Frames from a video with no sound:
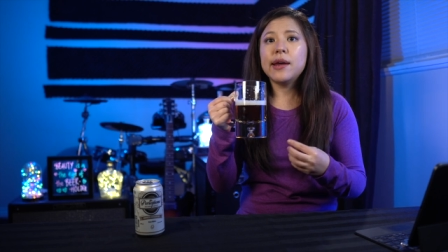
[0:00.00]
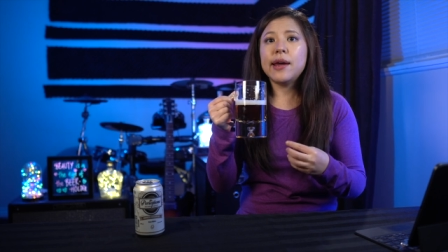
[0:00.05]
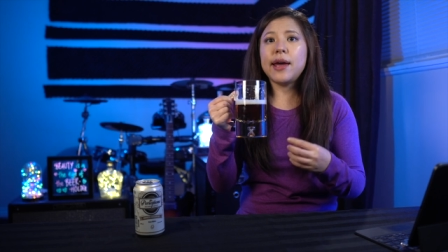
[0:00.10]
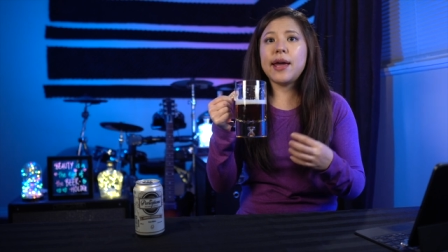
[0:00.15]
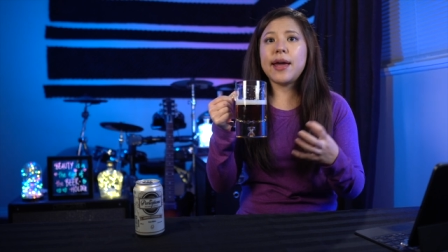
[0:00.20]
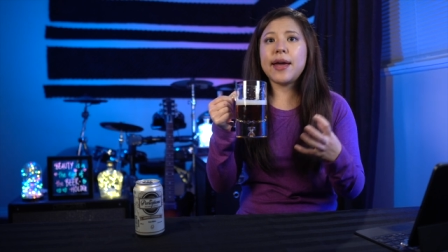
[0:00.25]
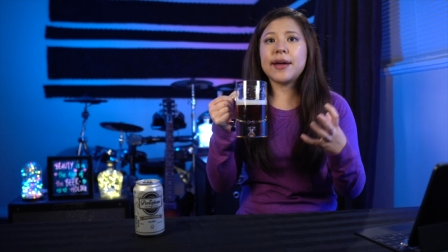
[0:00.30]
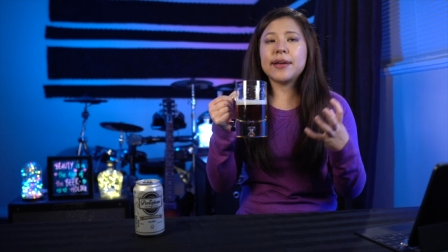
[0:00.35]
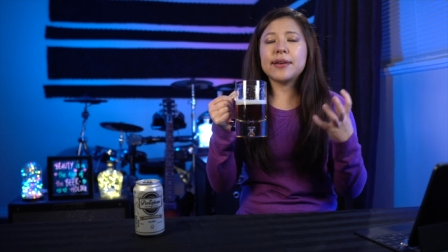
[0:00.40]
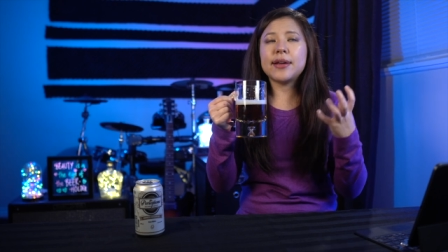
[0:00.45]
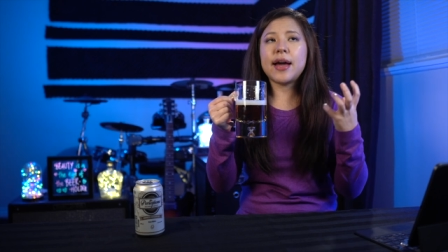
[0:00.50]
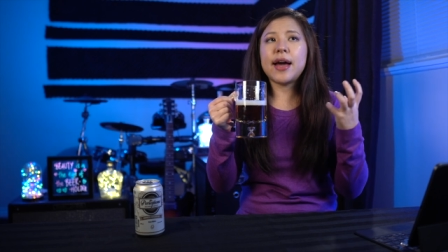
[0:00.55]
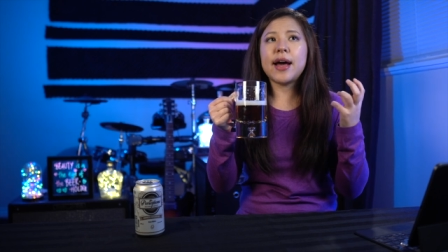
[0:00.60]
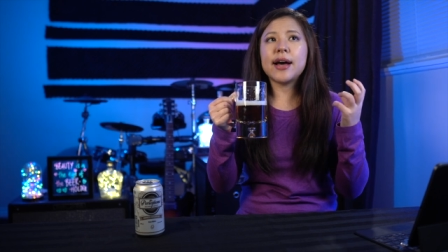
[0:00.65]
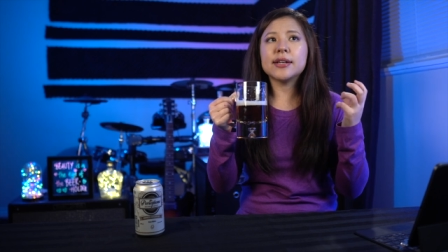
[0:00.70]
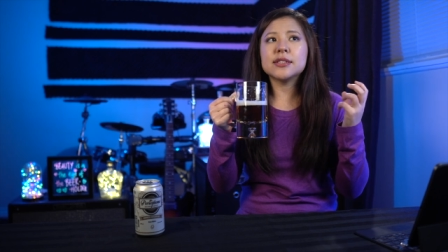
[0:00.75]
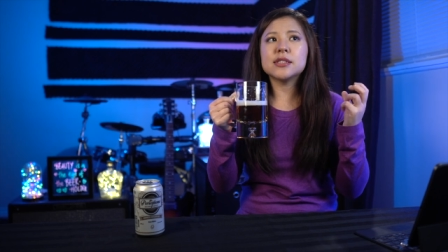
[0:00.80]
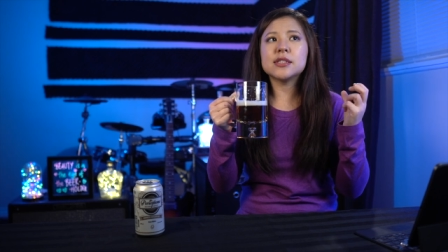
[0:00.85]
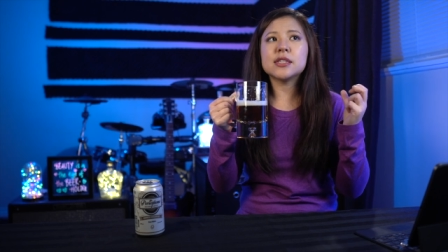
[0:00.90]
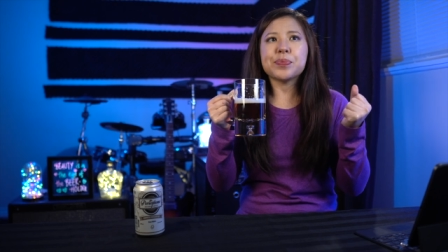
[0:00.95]
and
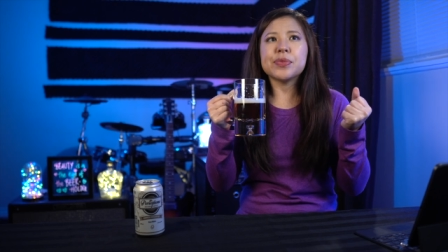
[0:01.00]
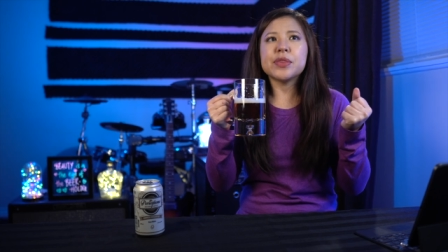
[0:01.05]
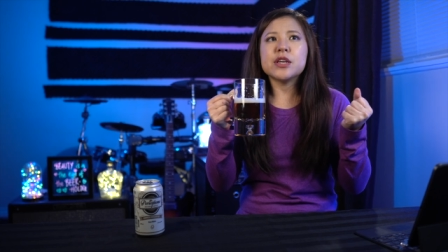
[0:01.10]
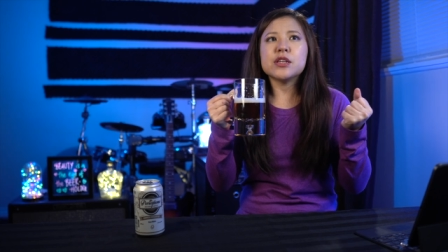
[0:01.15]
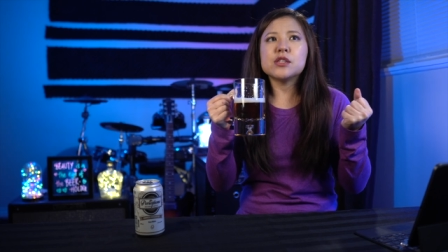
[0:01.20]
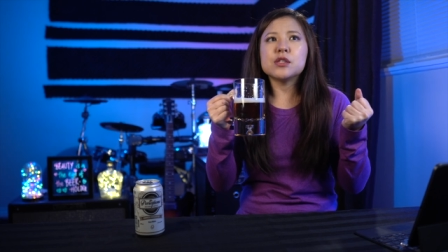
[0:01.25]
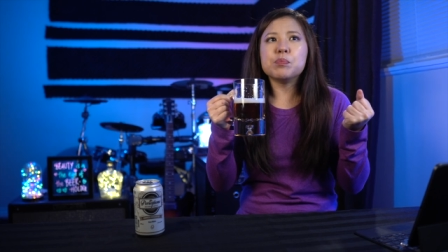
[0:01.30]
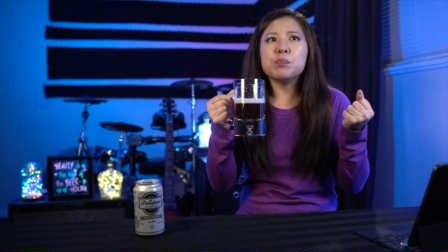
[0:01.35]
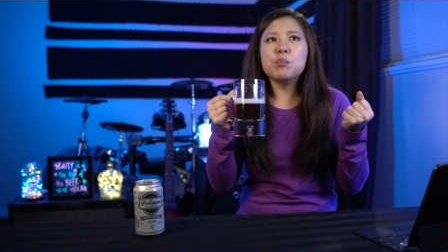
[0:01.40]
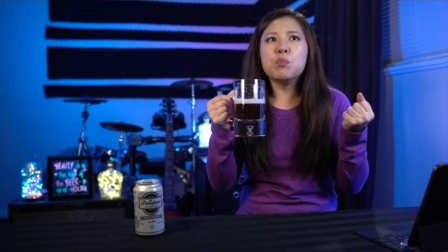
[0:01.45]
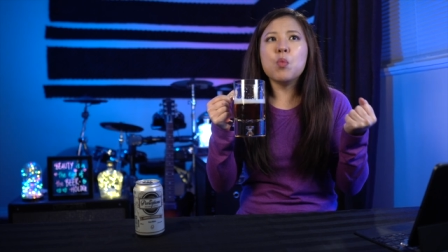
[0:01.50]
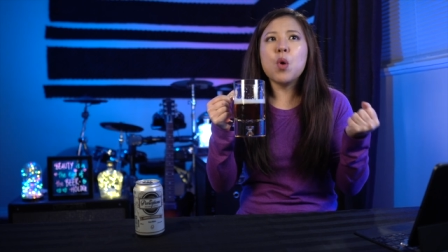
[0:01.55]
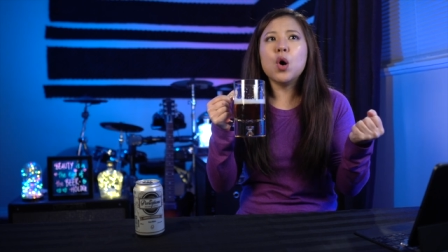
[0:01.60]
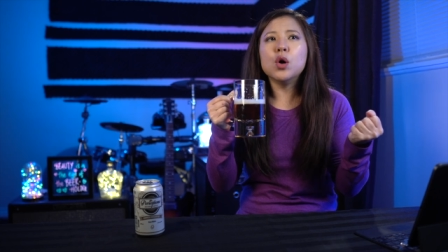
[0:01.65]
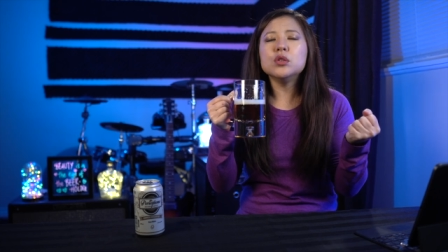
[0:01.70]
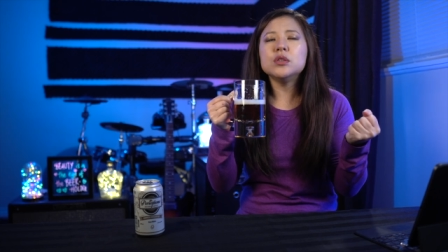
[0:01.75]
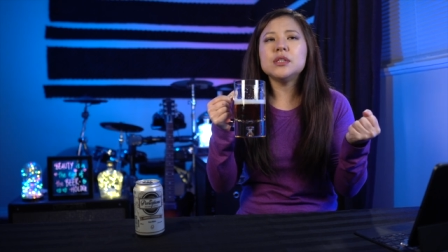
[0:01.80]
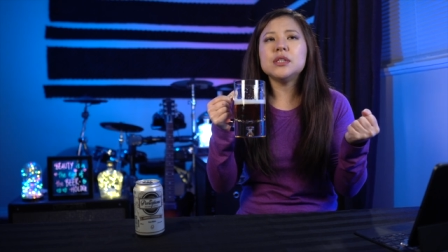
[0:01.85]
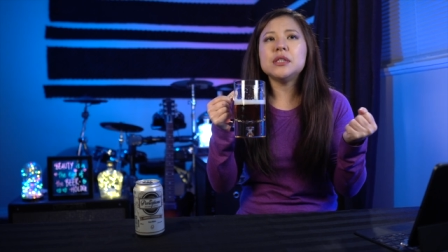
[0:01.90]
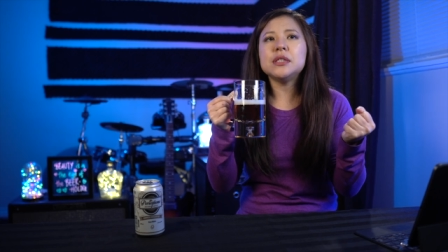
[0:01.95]
has this
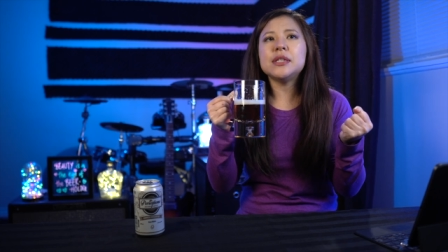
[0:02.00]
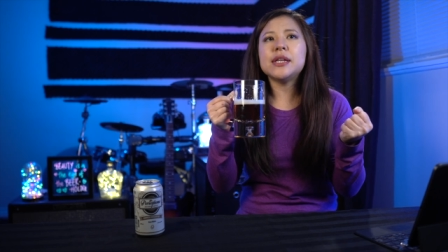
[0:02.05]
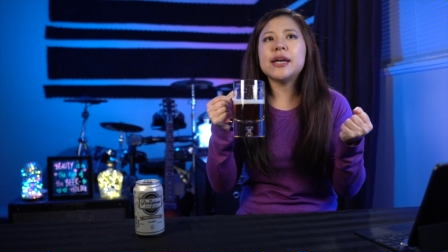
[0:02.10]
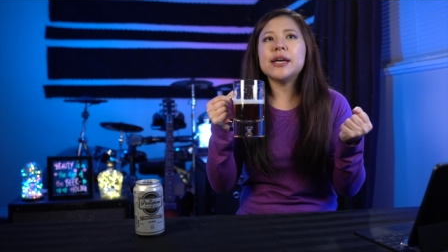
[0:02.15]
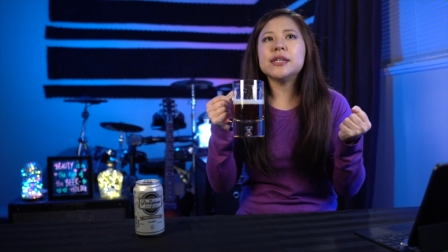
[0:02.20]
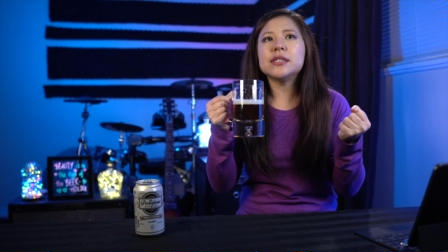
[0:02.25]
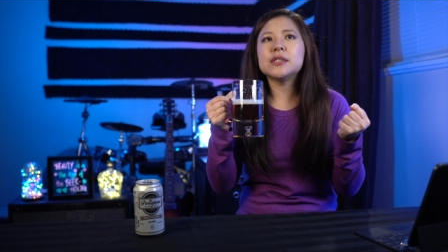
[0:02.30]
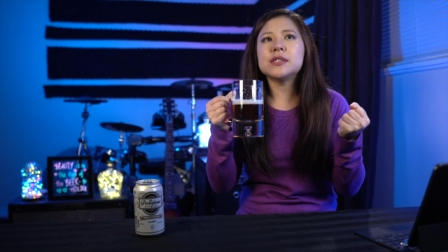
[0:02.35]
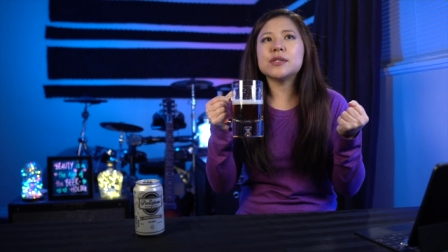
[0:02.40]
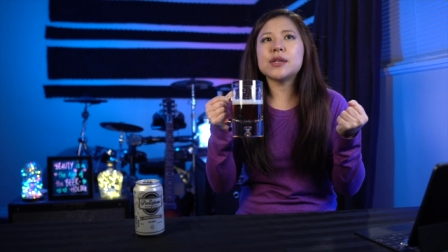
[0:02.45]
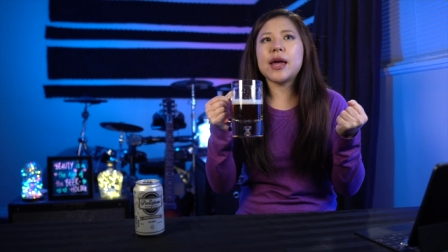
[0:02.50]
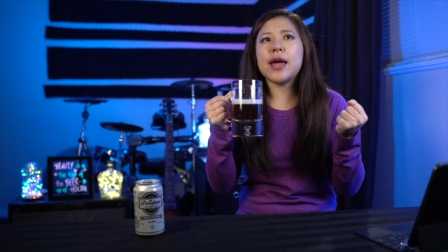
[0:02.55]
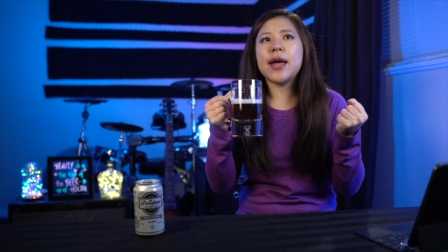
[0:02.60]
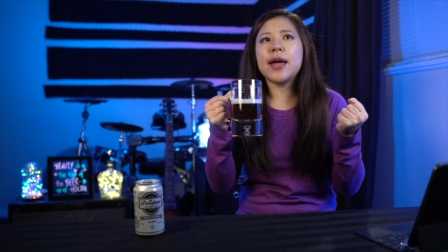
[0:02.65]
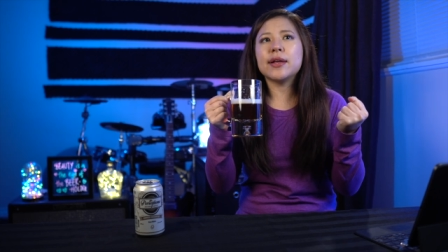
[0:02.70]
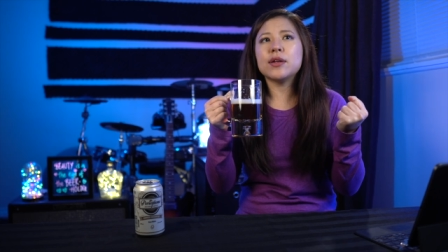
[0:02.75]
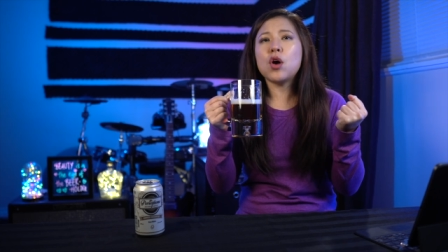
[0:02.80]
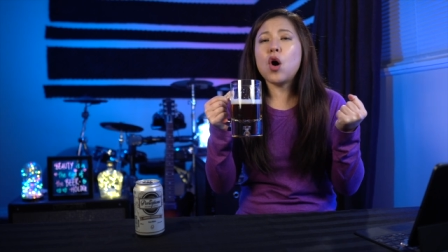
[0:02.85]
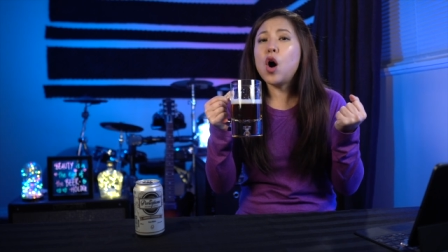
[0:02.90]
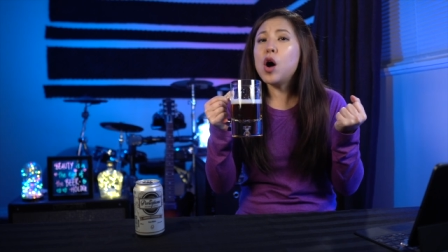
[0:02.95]
maltiness
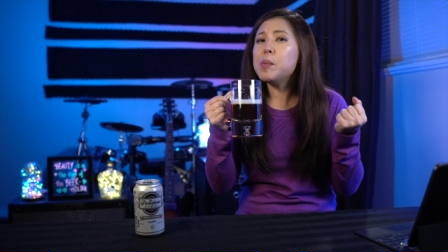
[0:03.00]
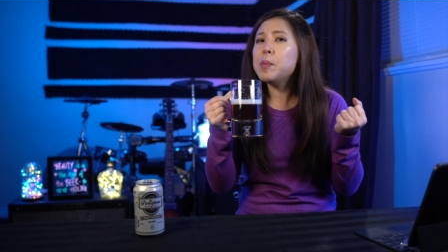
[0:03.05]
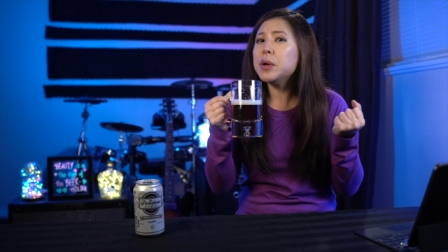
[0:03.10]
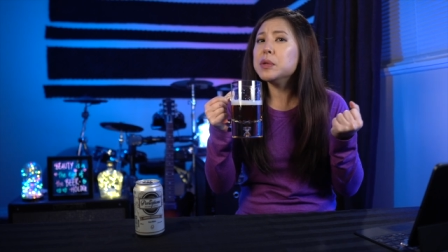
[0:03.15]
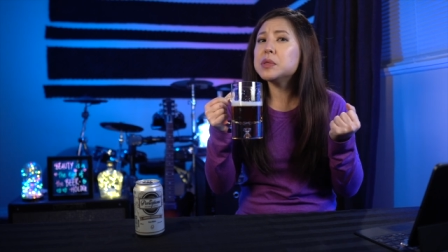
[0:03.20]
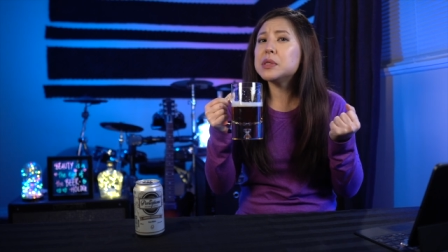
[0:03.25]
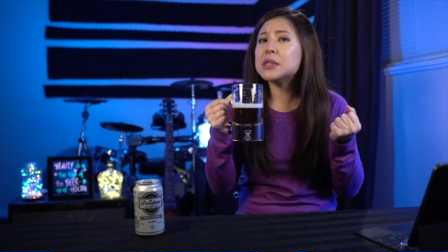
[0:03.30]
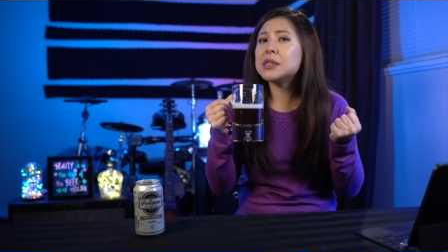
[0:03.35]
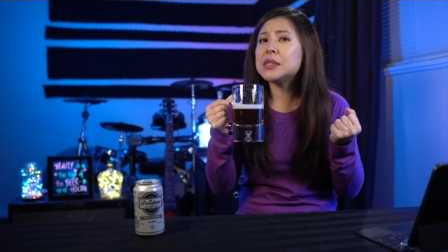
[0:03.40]
and almost